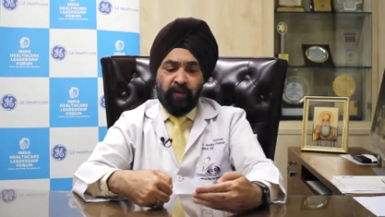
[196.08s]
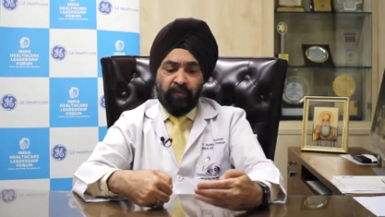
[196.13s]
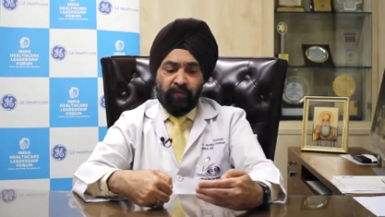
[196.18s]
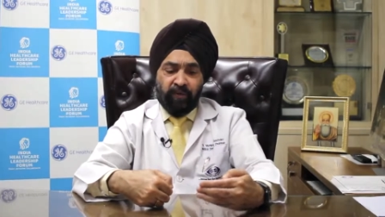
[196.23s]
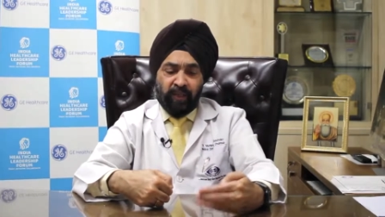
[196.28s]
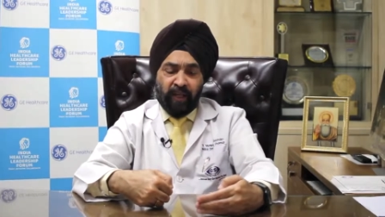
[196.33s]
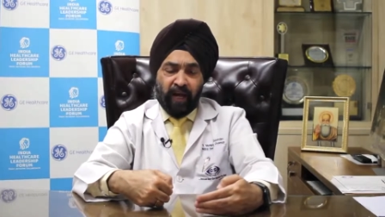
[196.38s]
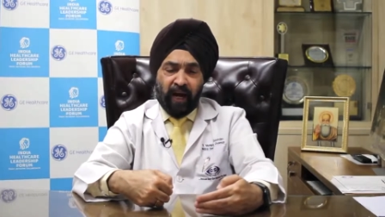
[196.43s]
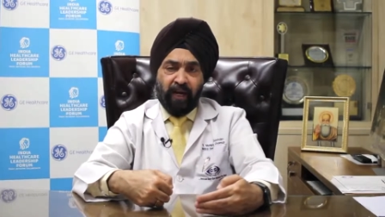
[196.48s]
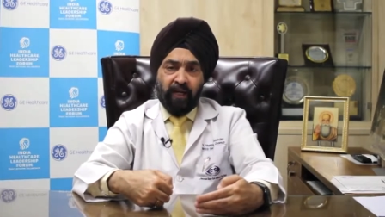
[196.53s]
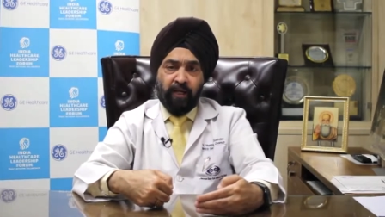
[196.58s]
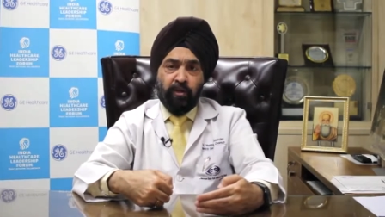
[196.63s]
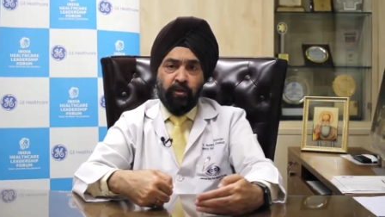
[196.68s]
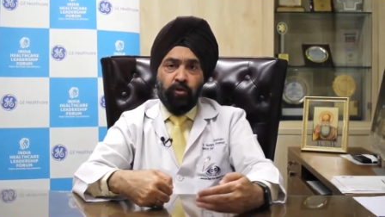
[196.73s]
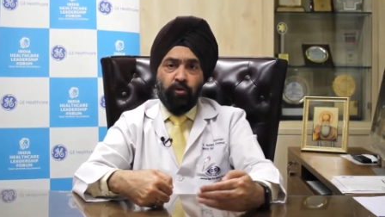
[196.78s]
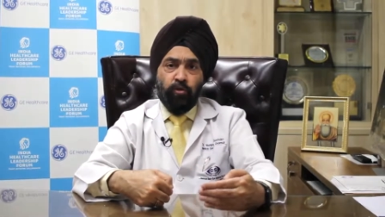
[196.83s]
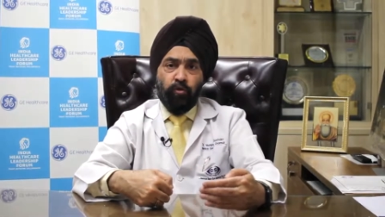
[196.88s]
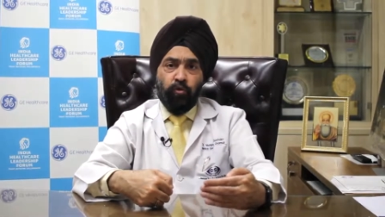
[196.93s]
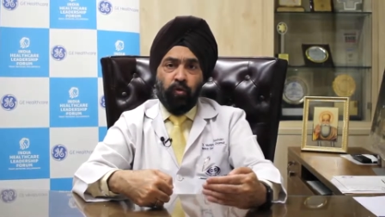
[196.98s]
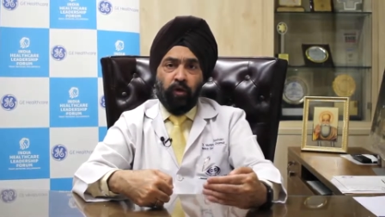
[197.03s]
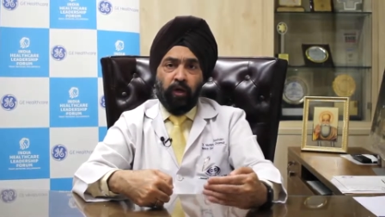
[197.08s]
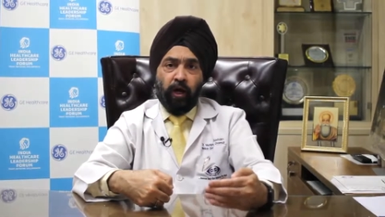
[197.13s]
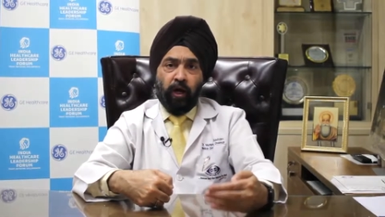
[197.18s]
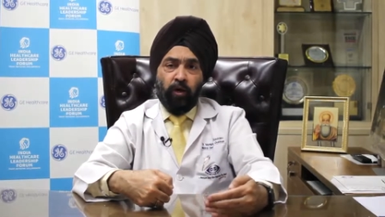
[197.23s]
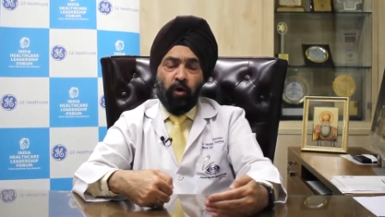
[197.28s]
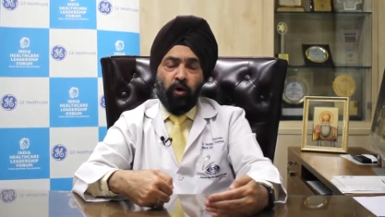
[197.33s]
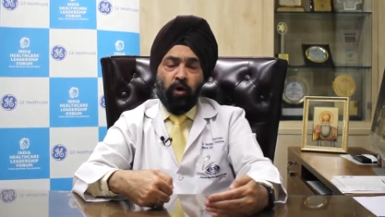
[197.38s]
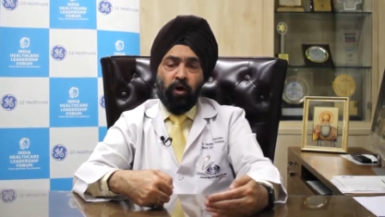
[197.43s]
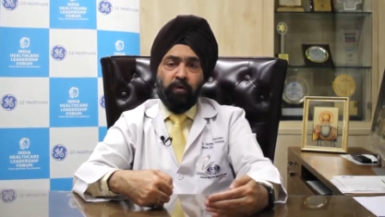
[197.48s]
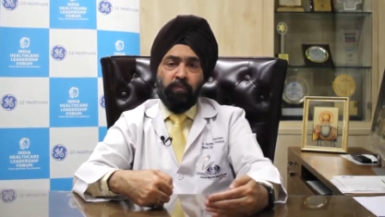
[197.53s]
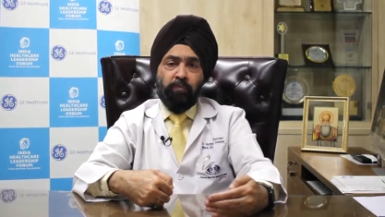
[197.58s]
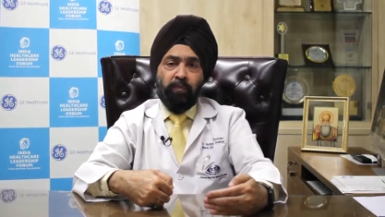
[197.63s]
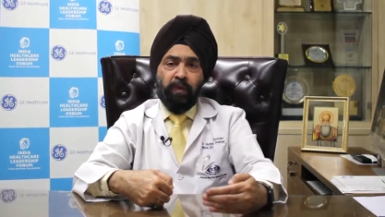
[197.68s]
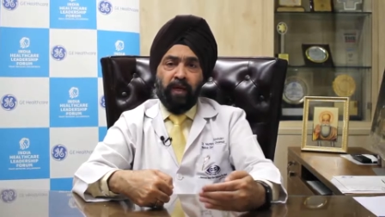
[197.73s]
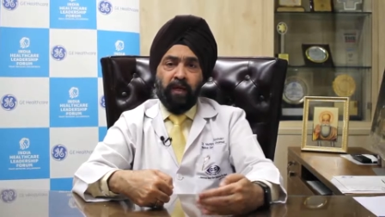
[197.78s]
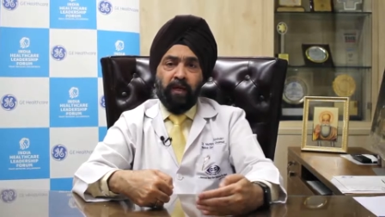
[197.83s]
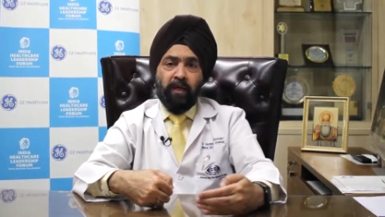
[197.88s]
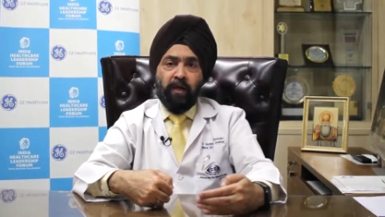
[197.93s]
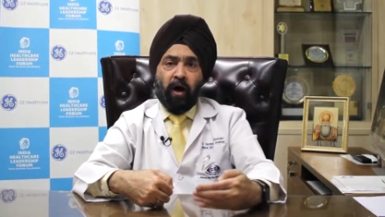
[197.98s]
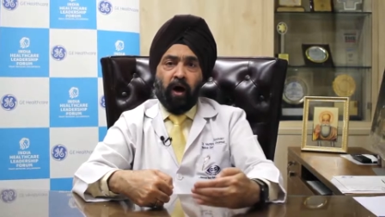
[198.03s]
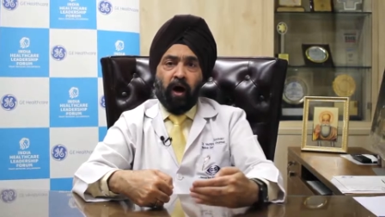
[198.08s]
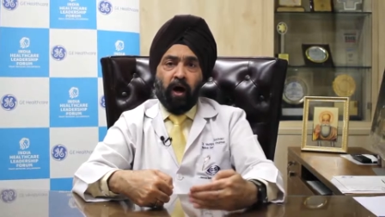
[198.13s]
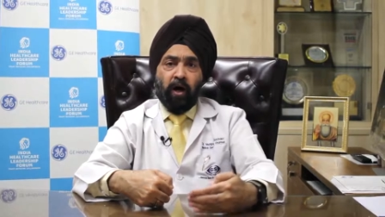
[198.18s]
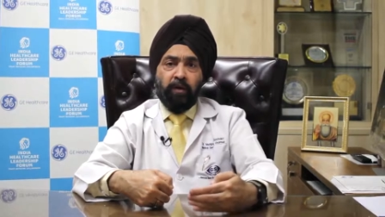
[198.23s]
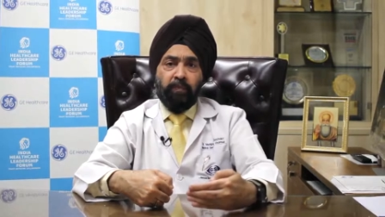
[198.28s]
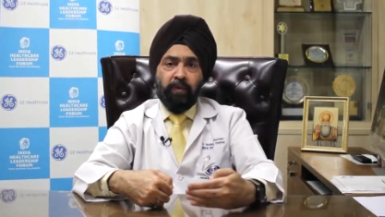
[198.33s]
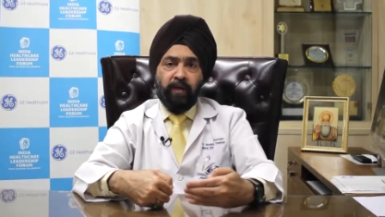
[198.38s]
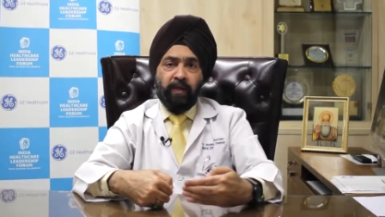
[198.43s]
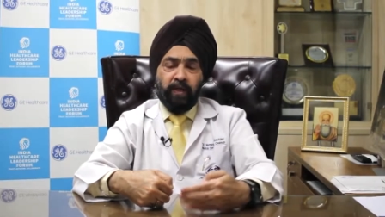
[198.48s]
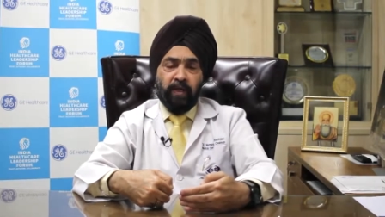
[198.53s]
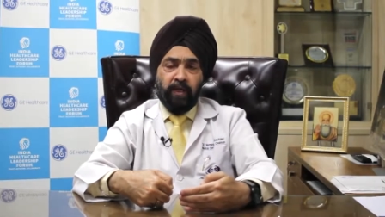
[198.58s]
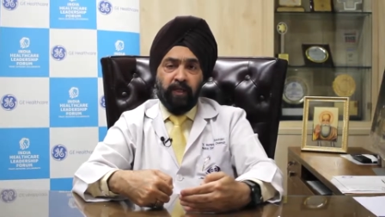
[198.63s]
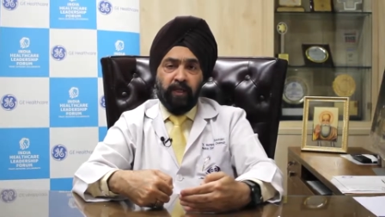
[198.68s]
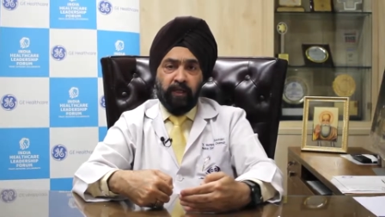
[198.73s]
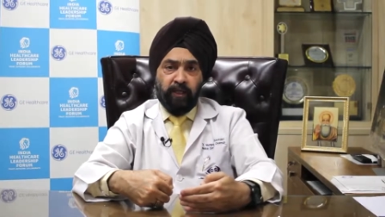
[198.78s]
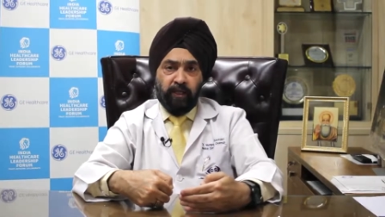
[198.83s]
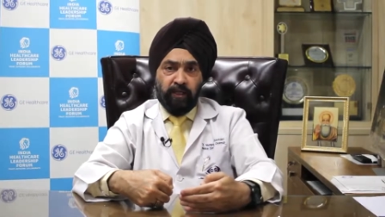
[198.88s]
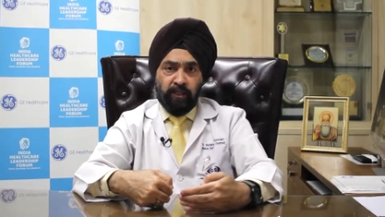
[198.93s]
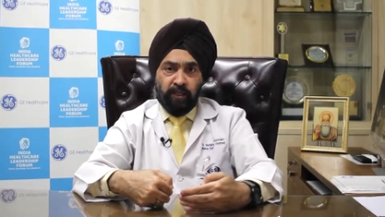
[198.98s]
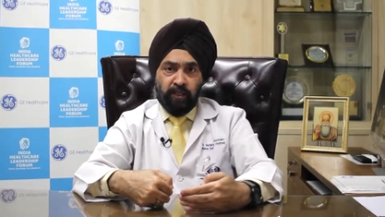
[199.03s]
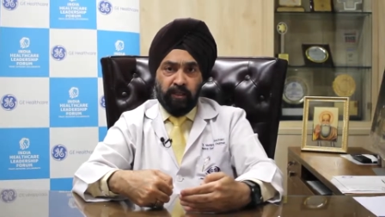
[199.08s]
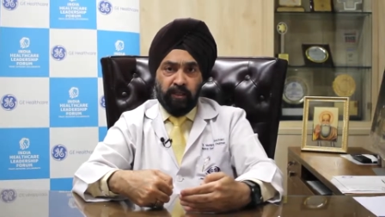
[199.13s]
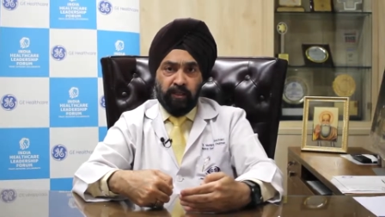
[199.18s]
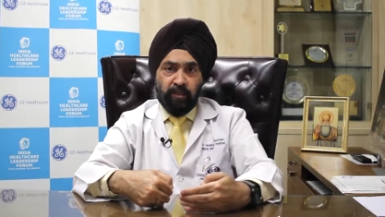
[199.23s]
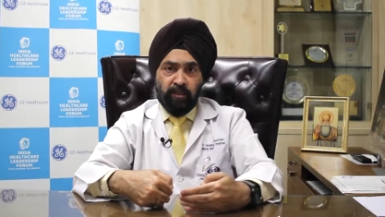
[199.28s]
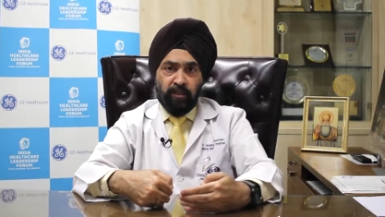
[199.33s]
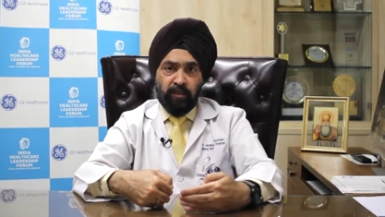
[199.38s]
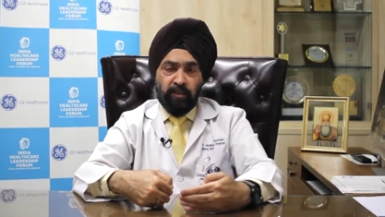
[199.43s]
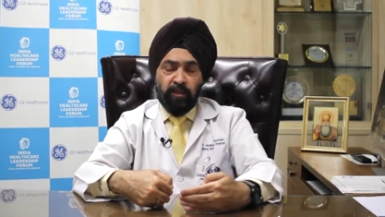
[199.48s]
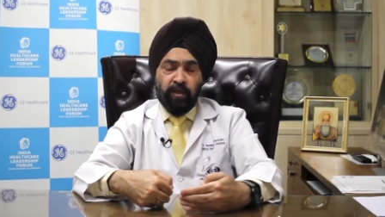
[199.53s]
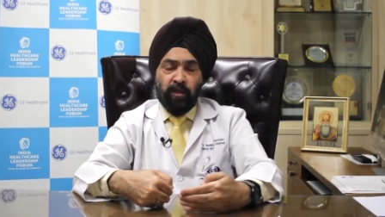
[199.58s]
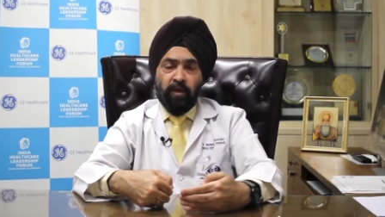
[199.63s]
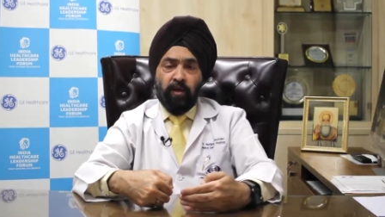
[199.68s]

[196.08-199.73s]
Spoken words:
that you cannot make arbitrary decisions